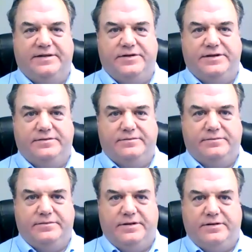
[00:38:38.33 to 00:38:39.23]
of it
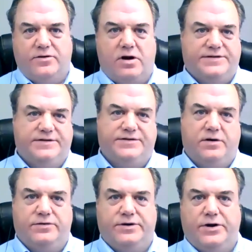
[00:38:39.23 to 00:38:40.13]
crosses
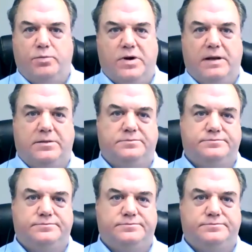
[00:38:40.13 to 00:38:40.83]
over, no problem.